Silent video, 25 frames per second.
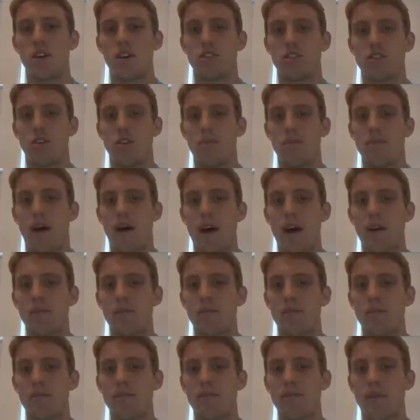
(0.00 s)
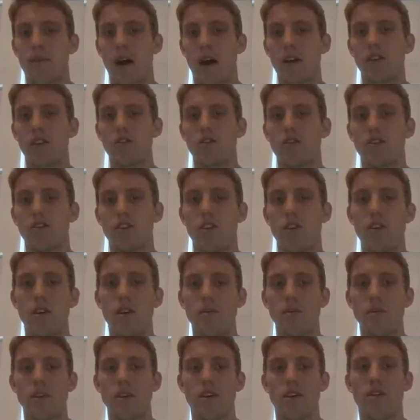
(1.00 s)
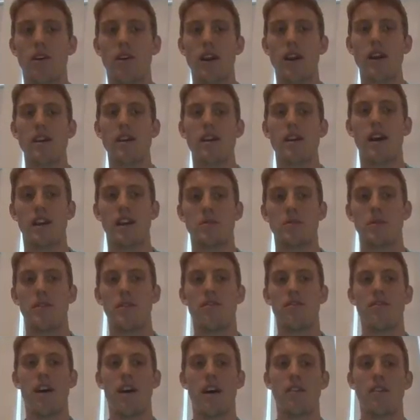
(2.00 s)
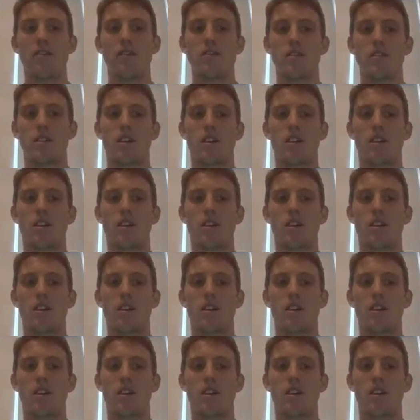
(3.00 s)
So monosodium urate has been found to